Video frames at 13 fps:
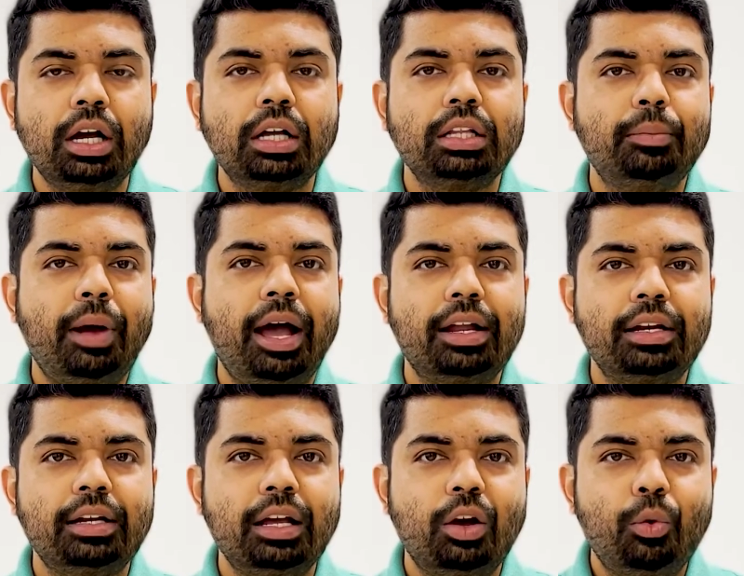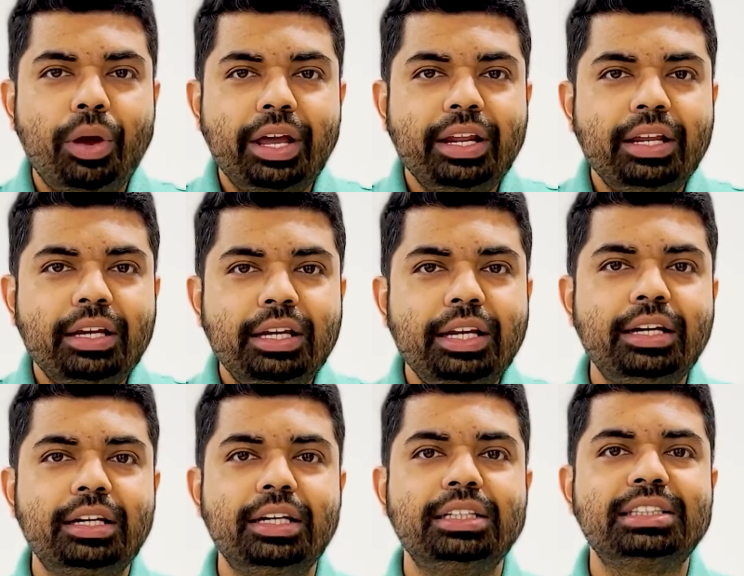the man very
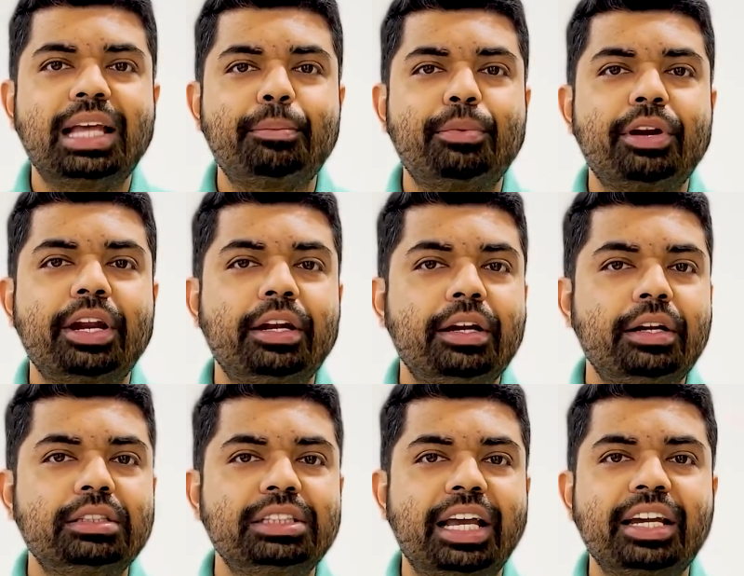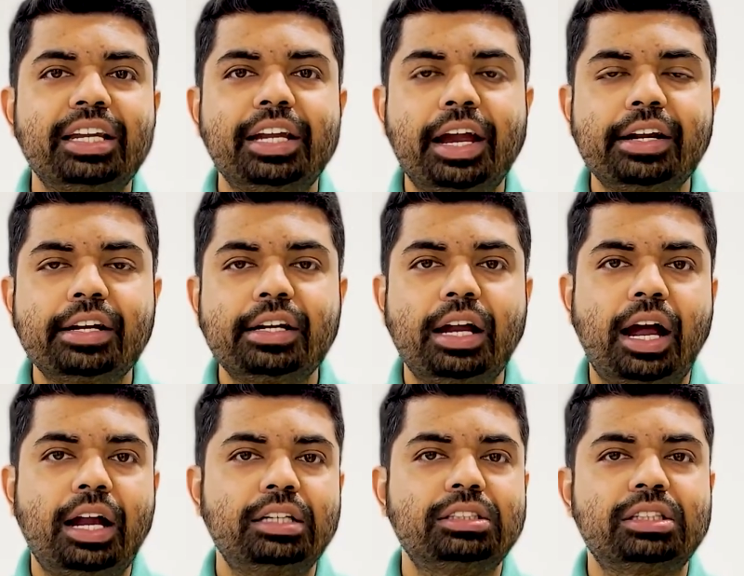neatly separated, segregated
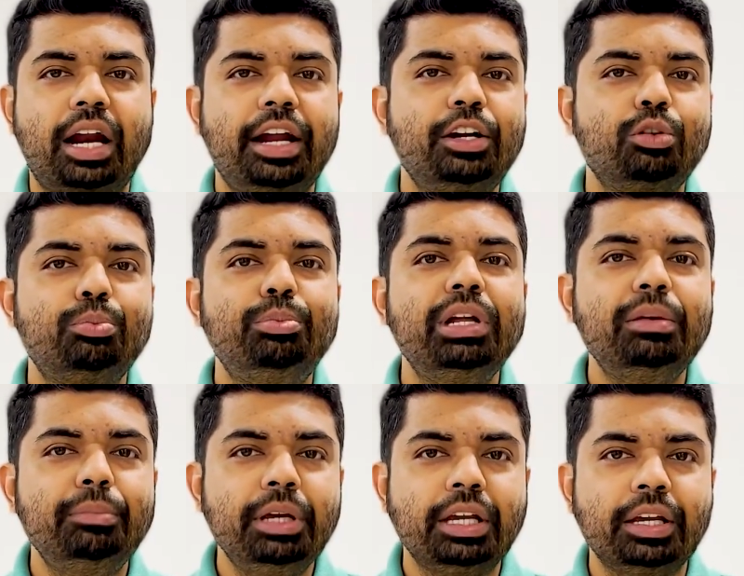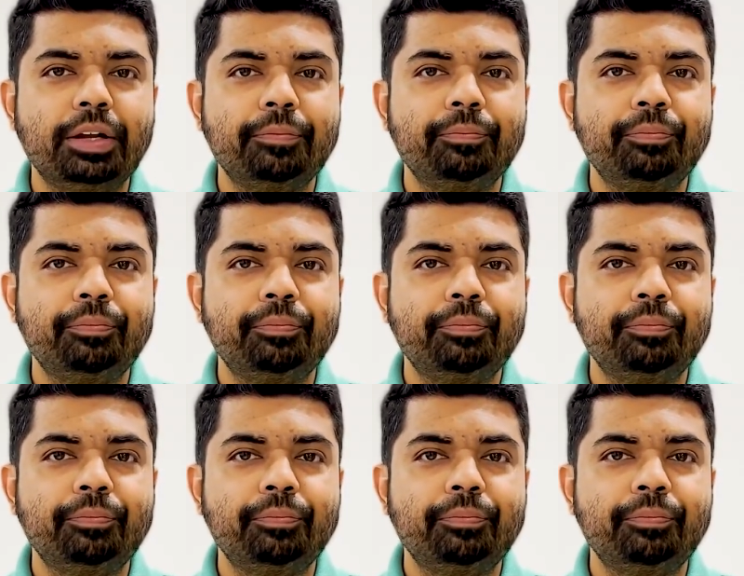and tried to bill me